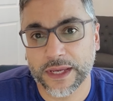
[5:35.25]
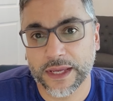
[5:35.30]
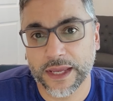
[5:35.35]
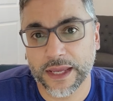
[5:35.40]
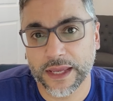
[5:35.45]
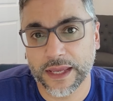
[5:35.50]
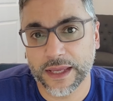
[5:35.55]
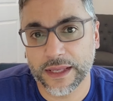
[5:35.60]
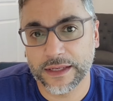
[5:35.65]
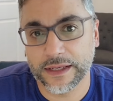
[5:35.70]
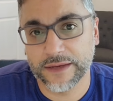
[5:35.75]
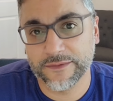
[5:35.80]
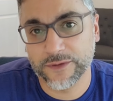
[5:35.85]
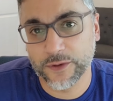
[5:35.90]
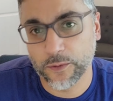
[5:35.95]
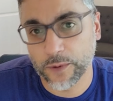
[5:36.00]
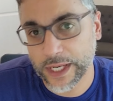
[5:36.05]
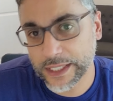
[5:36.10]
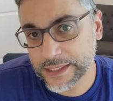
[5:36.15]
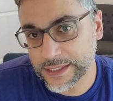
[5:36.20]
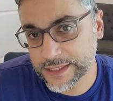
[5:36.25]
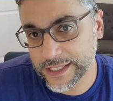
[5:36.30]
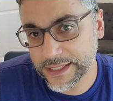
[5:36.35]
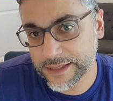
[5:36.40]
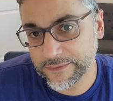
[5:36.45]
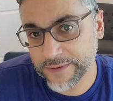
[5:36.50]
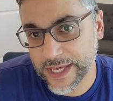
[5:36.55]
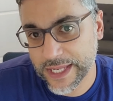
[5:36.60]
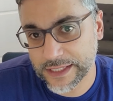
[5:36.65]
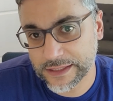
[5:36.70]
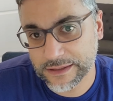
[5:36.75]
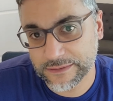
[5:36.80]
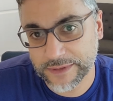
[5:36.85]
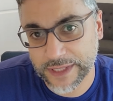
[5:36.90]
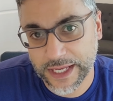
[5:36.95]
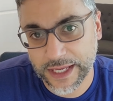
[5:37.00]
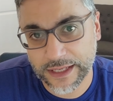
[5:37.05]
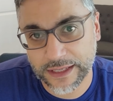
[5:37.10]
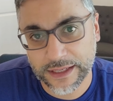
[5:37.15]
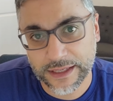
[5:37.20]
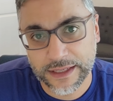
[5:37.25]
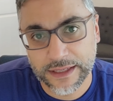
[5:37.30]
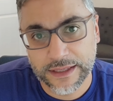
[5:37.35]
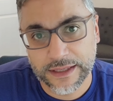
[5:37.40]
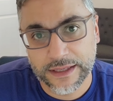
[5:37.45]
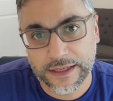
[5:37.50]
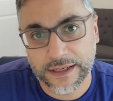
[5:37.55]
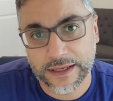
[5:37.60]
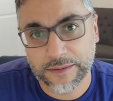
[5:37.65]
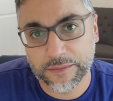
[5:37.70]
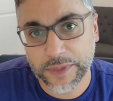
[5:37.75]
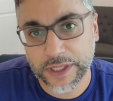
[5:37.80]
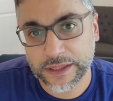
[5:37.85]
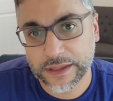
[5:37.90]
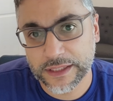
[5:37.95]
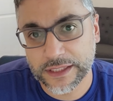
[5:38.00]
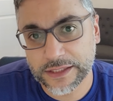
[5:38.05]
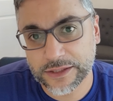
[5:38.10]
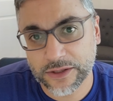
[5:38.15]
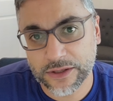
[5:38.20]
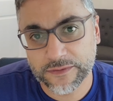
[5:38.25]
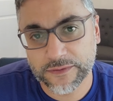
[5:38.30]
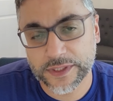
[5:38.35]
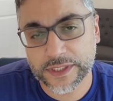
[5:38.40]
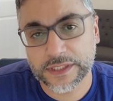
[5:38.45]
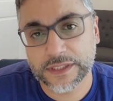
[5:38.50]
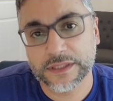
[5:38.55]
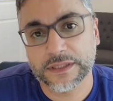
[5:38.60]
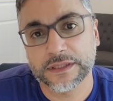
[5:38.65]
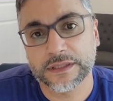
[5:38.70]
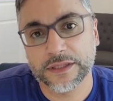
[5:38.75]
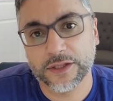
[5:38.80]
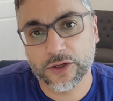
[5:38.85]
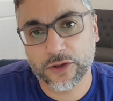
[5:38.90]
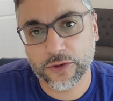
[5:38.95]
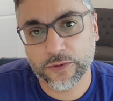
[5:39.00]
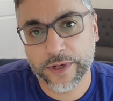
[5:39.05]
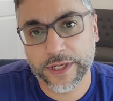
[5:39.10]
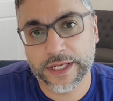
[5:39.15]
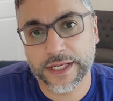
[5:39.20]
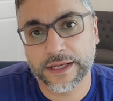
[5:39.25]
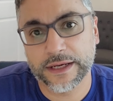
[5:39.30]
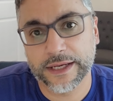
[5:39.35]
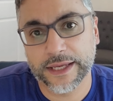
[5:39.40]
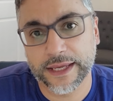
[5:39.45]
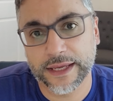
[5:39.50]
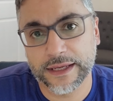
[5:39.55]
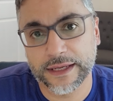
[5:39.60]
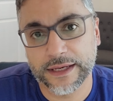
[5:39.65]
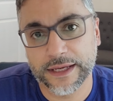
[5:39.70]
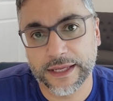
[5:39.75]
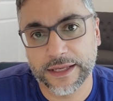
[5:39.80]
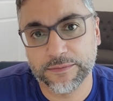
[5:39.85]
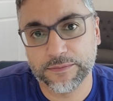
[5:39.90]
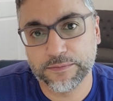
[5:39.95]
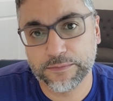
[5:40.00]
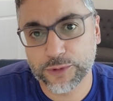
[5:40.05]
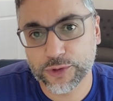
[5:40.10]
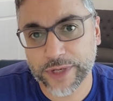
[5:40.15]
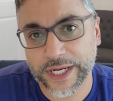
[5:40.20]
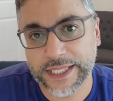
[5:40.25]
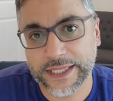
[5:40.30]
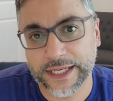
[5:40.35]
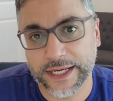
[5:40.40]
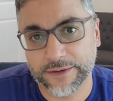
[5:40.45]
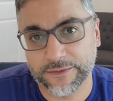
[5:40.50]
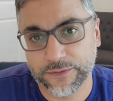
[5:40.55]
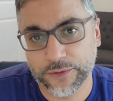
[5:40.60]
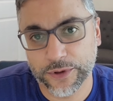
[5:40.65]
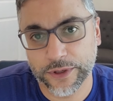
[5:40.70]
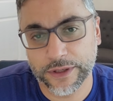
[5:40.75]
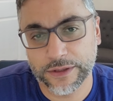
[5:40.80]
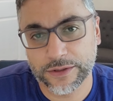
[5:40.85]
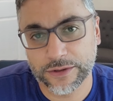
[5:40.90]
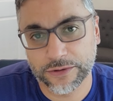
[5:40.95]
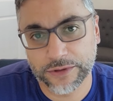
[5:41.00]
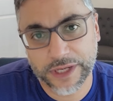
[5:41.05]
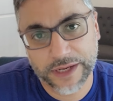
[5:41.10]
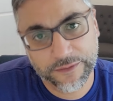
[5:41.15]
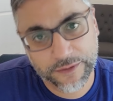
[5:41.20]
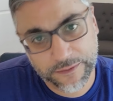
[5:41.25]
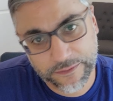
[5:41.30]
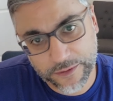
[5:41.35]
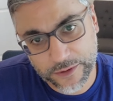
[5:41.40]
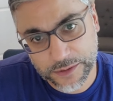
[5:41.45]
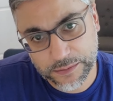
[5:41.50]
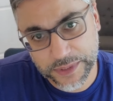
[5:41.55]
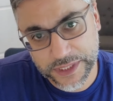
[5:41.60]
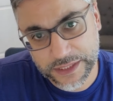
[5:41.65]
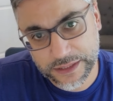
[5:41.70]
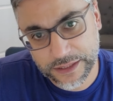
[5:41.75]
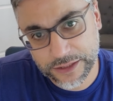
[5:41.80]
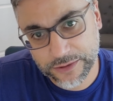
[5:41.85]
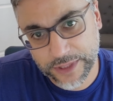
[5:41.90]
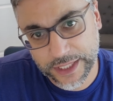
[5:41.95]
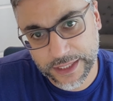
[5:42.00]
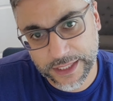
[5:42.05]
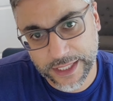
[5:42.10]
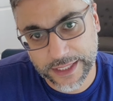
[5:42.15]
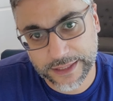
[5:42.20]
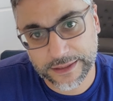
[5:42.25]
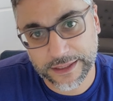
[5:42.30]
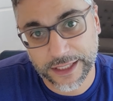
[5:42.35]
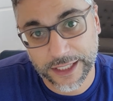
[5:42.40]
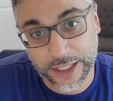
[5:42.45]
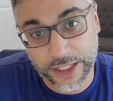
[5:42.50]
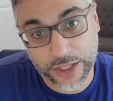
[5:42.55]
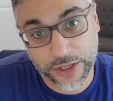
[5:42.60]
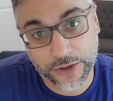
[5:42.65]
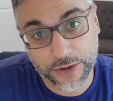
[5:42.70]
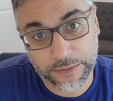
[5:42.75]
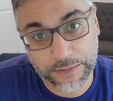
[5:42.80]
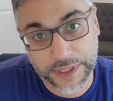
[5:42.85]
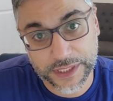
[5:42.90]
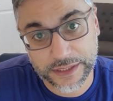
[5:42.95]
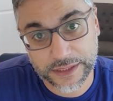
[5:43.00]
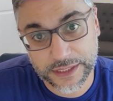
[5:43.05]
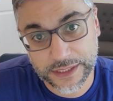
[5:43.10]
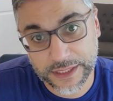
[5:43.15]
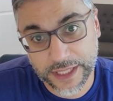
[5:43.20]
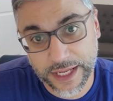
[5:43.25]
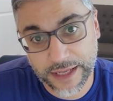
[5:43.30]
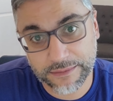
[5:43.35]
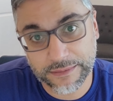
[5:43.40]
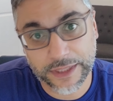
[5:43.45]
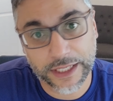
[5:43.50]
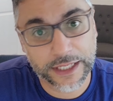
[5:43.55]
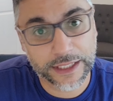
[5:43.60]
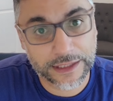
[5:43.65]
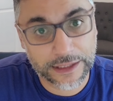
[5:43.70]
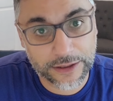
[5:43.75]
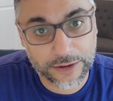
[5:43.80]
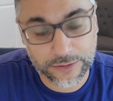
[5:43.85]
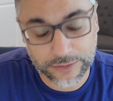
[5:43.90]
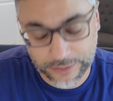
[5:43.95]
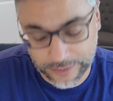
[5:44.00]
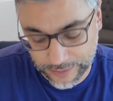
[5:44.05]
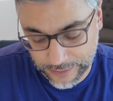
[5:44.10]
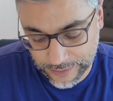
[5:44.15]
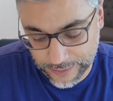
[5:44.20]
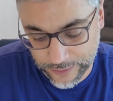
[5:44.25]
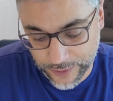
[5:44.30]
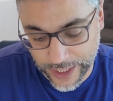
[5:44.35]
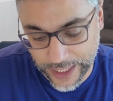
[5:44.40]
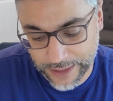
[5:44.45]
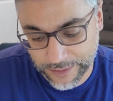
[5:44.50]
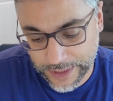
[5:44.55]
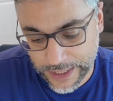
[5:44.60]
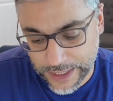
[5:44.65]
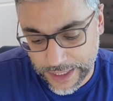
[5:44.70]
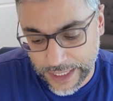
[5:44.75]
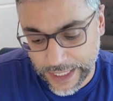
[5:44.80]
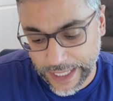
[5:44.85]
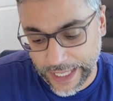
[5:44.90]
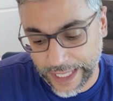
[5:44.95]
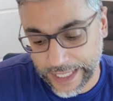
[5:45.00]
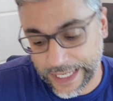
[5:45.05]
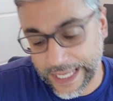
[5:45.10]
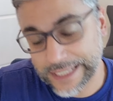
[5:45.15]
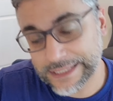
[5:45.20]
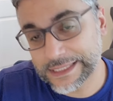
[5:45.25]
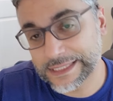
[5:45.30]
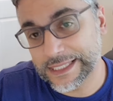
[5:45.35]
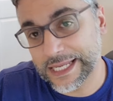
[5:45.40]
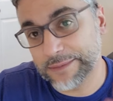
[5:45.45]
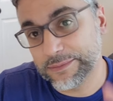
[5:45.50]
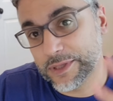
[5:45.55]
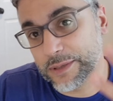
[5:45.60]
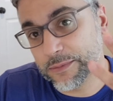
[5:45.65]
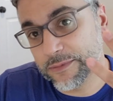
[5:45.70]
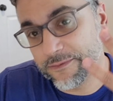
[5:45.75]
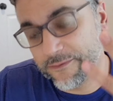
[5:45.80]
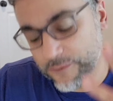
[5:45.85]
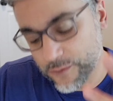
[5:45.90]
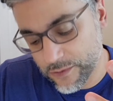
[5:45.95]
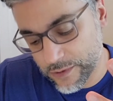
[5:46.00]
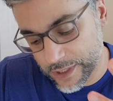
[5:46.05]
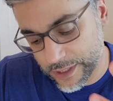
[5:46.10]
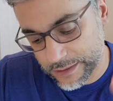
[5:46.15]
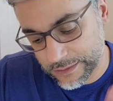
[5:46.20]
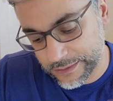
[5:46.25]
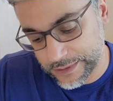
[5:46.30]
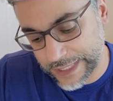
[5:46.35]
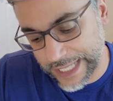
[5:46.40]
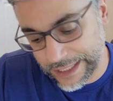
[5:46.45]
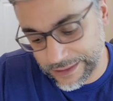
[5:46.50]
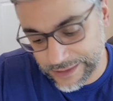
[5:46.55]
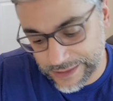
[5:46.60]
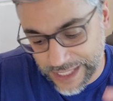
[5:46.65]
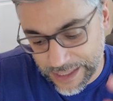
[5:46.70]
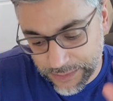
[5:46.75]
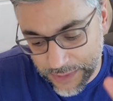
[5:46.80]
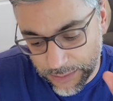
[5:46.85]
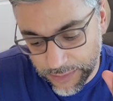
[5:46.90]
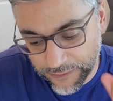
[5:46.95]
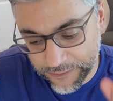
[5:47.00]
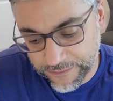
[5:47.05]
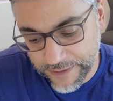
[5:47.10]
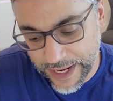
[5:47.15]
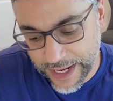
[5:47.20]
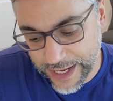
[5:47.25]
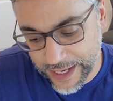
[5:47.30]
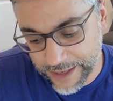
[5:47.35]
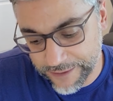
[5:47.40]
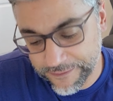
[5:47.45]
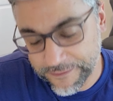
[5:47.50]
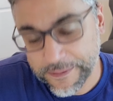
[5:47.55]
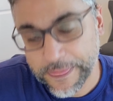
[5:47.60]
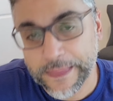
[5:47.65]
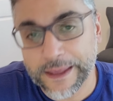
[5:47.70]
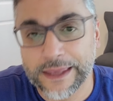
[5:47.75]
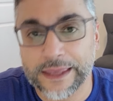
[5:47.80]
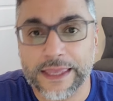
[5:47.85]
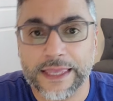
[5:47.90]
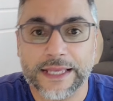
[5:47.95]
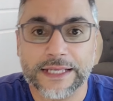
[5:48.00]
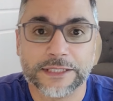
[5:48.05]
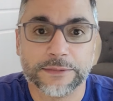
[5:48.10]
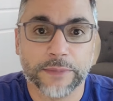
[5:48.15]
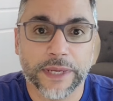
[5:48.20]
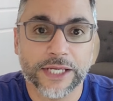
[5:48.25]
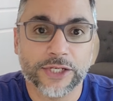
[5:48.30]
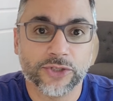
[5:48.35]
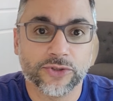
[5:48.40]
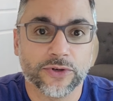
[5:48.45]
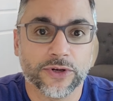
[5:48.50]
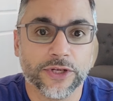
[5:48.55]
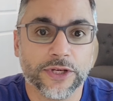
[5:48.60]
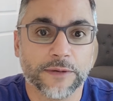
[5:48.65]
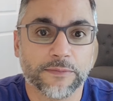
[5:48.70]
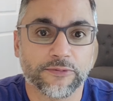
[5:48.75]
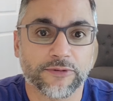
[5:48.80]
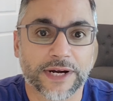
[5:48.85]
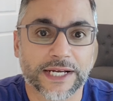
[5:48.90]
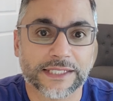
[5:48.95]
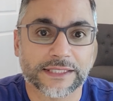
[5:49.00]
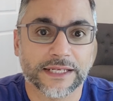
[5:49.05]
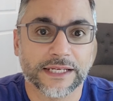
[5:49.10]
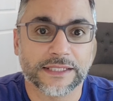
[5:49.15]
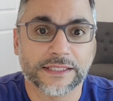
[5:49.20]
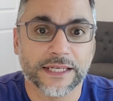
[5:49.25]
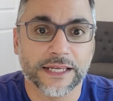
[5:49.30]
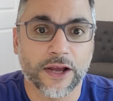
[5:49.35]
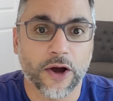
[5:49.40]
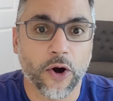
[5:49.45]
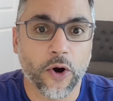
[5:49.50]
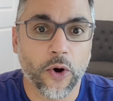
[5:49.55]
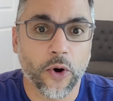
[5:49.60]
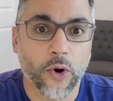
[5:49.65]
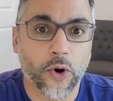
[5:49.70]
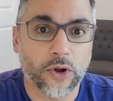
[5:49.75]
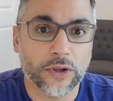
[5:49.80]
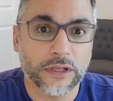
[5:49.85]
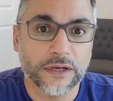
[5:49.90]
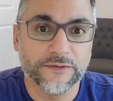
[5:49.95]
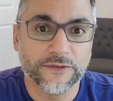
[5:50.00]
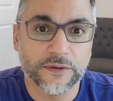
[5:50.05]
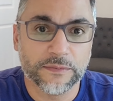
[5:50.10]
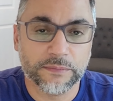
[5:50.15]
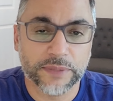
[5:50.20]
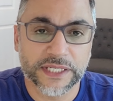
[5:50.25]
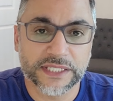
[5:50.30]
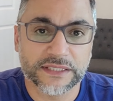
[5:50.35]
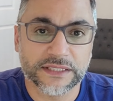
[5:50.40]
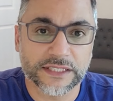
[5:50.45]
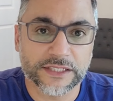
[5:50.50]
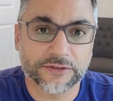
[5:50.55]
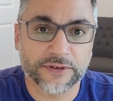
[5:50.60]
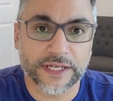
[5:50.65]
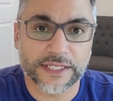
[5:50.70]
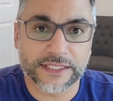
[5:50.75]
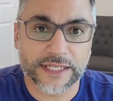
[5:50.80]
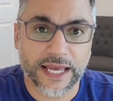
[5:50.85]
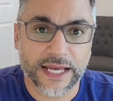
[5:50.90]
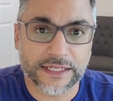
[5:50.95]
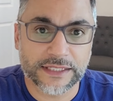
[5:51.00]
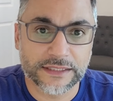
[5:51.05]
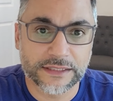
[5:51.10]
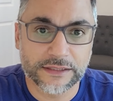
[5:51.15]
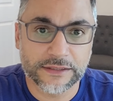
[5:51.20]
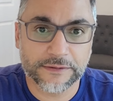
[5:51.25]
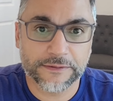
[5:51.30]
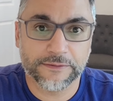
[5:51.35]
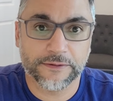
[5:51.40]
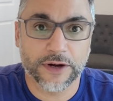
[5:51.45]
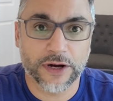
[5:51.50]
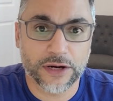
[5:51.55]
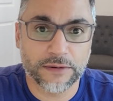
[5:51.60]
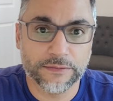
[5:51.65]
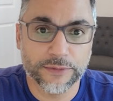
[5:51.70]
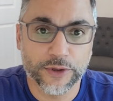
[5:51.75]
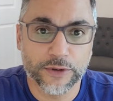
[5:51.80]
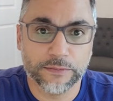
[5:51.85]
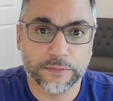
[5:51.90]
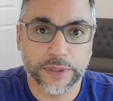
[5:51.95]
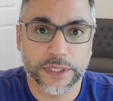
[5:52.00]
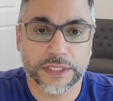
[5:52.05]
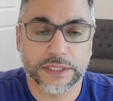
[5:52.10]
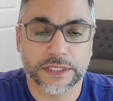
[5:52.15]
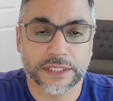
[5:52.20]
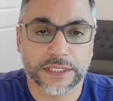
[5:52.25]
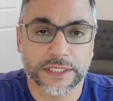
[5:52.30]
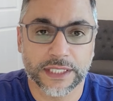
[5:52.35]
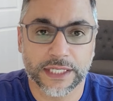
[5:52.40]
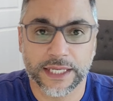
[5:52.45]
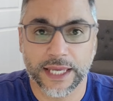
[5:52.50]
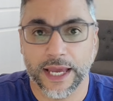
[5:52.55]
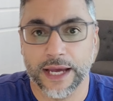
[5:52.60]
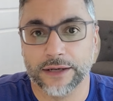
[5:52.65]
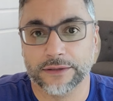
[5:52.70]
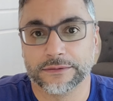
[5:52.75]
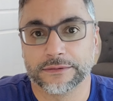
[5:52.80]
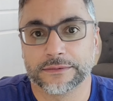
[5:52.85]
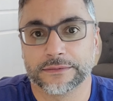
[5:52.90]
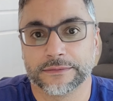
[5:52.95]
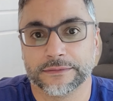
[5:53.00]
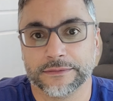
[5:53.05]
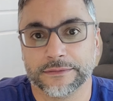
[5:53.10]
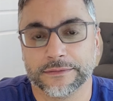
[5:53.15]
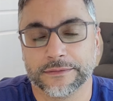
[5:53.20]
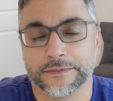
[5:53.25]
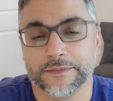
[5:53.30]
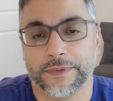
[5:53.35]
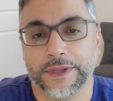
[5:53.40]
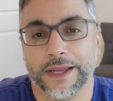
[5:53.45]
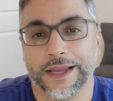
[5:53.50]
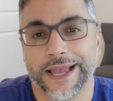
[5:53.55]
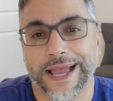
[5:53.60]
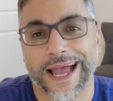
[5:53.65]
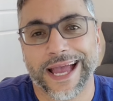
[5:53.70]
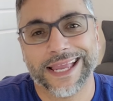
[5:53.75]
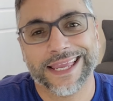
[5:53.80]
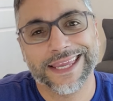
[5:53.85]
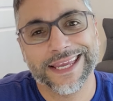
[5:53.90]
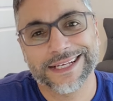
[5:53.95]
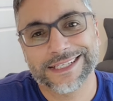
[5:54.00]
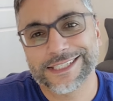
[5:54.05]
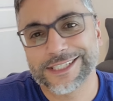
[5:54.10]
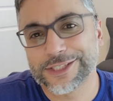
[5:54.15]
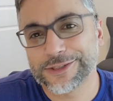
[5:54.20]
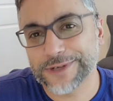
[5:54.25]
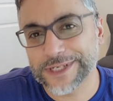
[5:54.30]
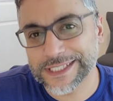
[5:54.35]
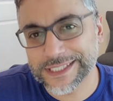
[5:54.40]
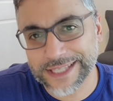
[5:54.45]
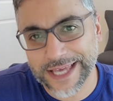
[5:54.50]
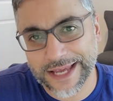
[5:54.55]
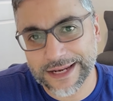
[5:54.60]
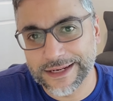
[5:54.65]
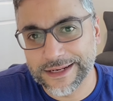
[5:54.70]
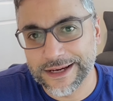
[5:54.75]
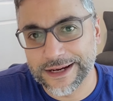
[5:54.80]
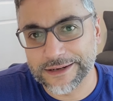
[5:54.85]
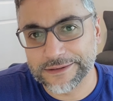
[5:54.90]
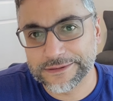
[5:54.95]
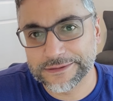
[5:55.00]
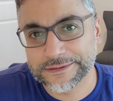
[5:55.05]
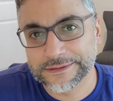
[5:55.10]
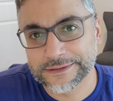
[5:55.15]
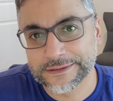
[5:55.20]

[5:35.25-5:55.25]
And if you want to take advantage of that monthly service, they'll create a trade line for you. So you'll have your first business trade line under your business name alone, right? And that's step number 4. Now, step number 5 is make sure you're processing all of your business transactions from your business account. I can't stress that enough.